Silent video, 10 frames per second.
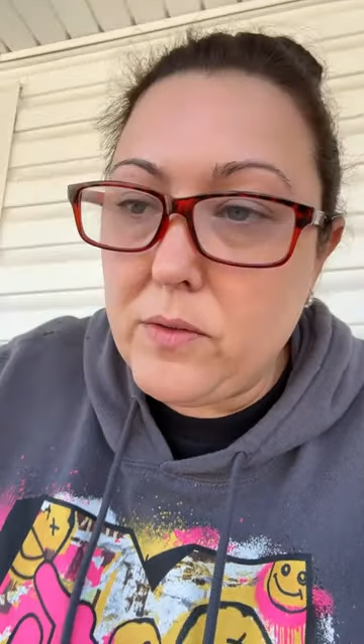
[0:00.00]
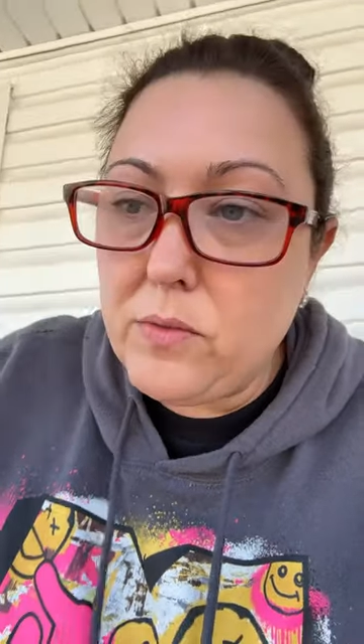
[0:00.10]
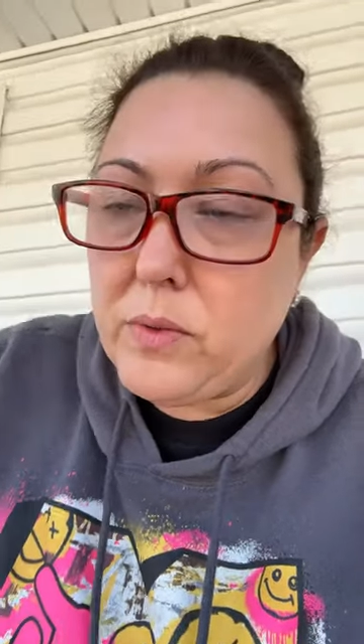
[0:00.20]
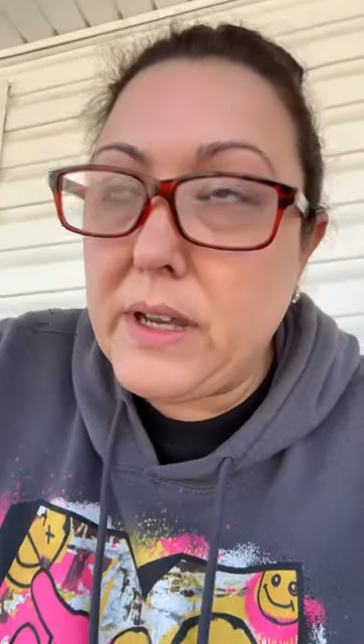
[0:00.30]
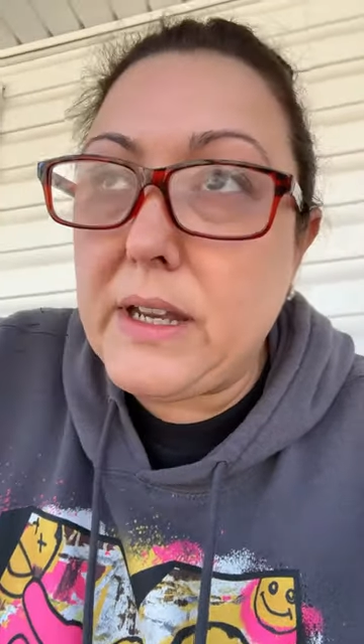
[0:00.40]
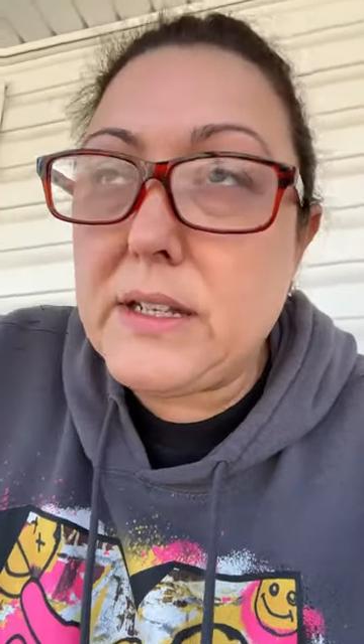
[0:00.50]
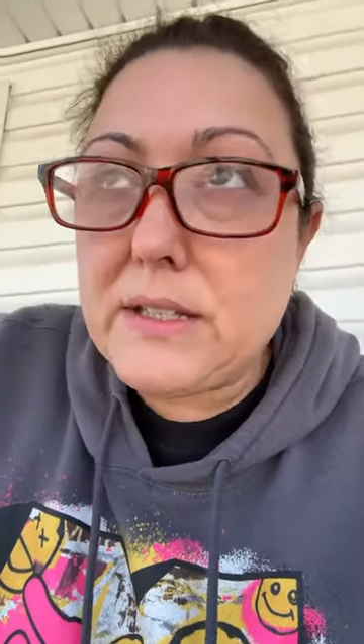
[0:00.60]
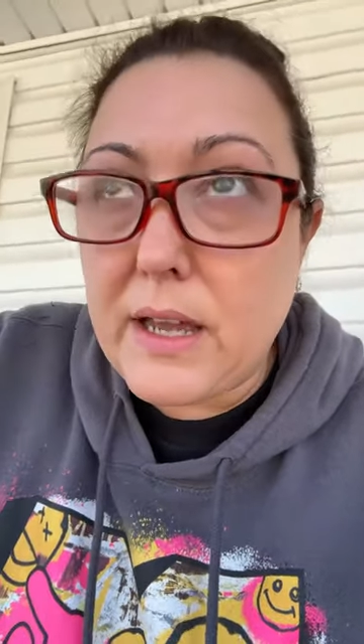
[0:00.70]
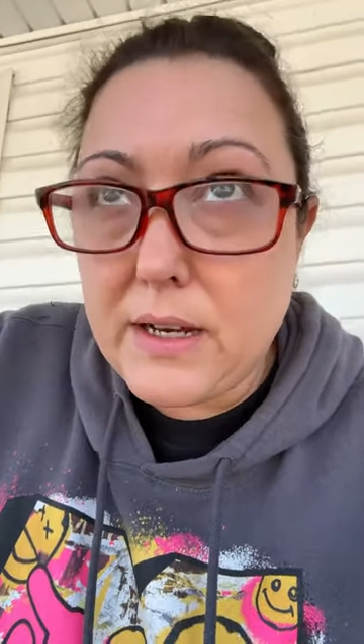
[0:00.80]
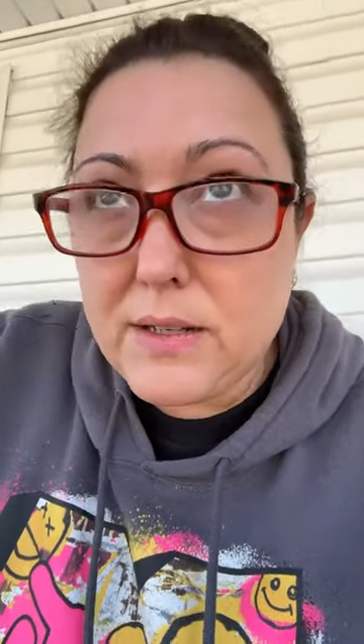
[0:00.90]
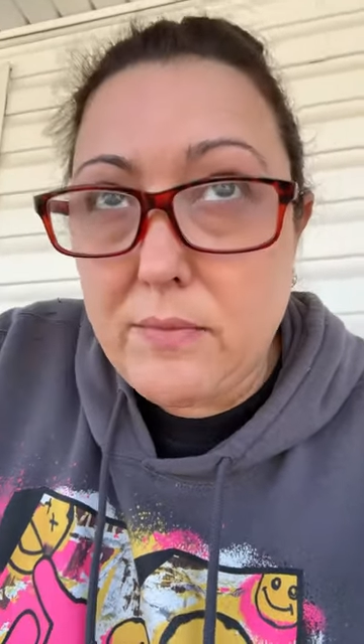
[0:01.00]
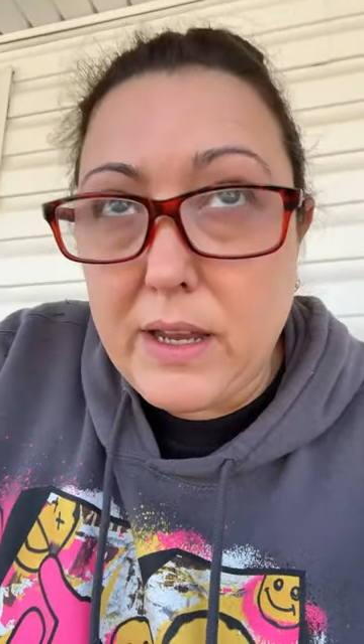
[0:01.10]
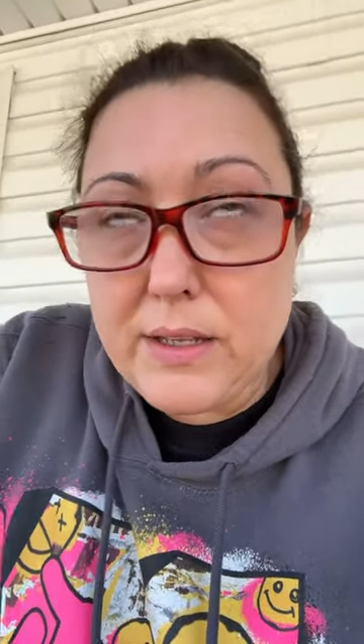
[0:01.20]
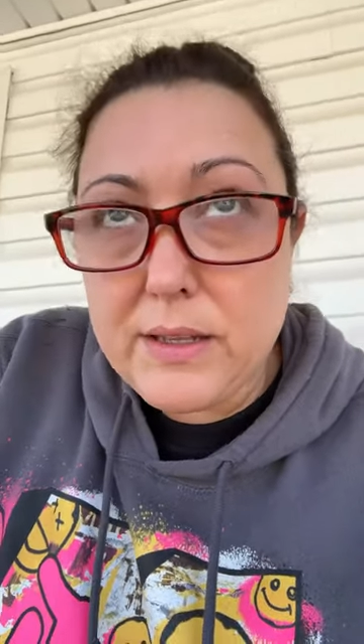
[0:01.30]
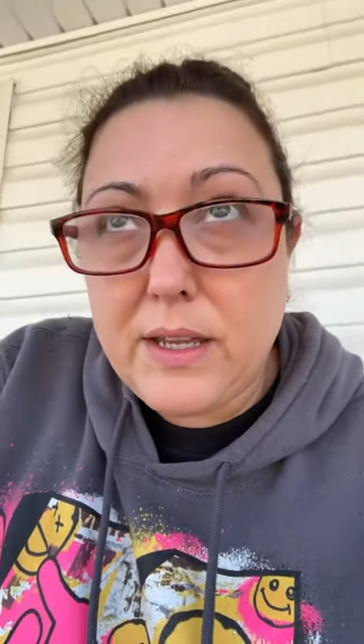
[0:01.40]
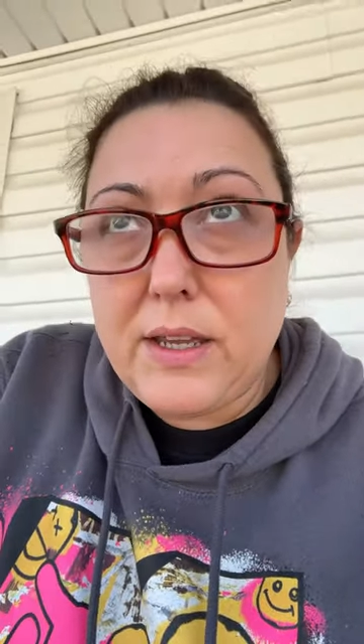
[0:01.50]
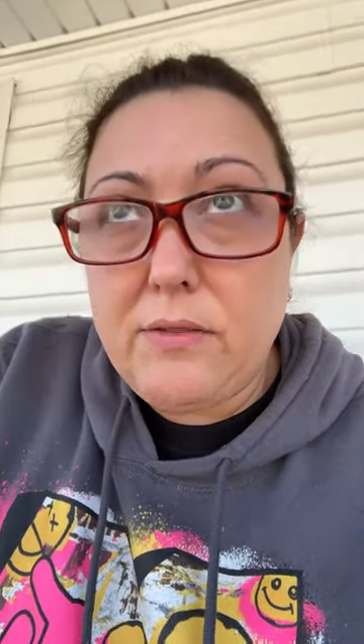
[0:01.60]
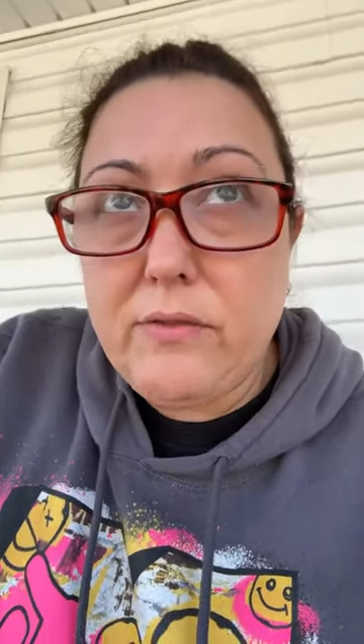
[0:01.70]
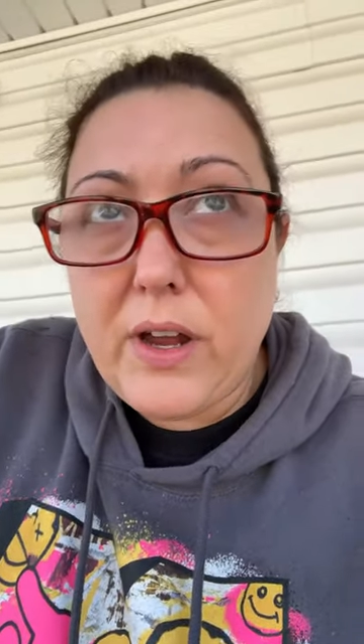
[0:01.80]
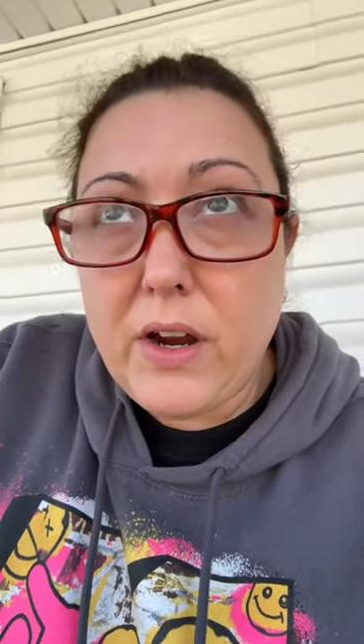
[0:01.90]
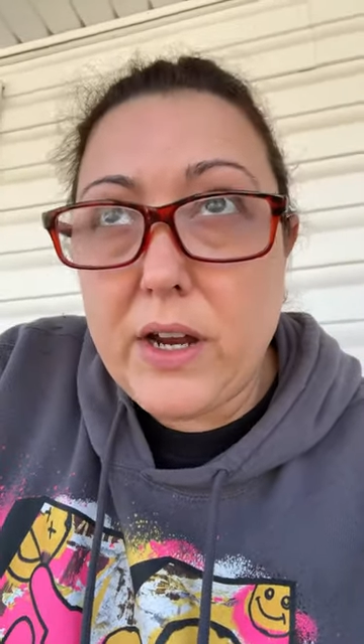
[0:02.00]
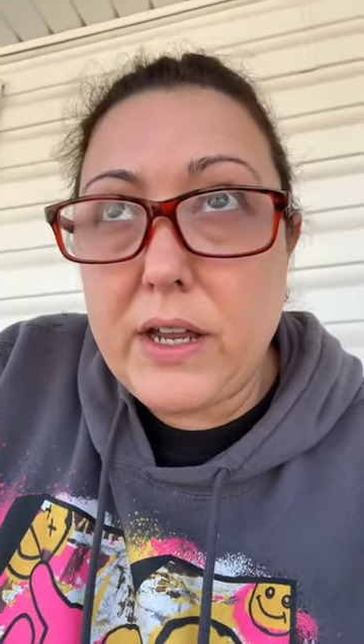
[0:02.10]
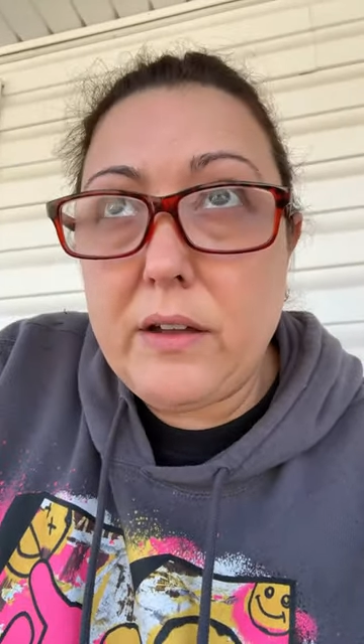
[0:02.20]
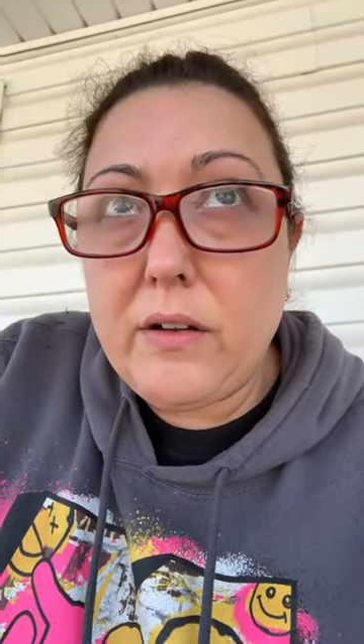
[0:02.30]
We decided to make the very